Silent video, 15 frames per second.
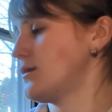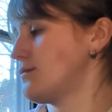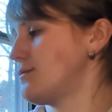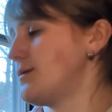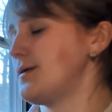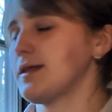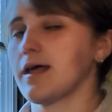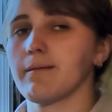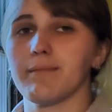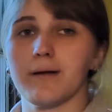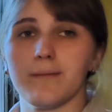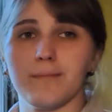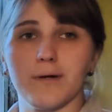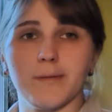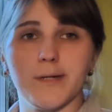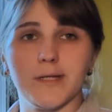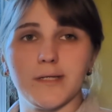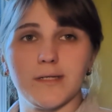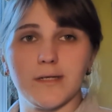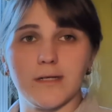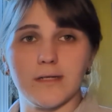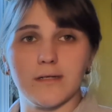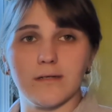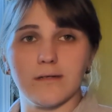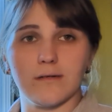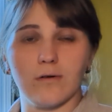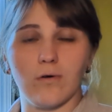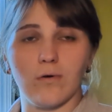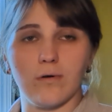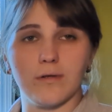Maybe like, but permanence doesn't
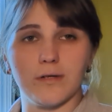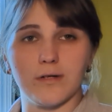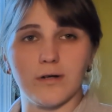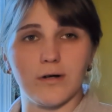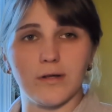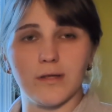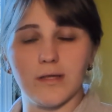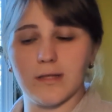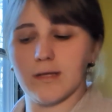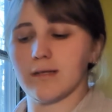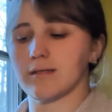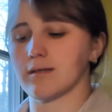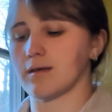hold in earthly things.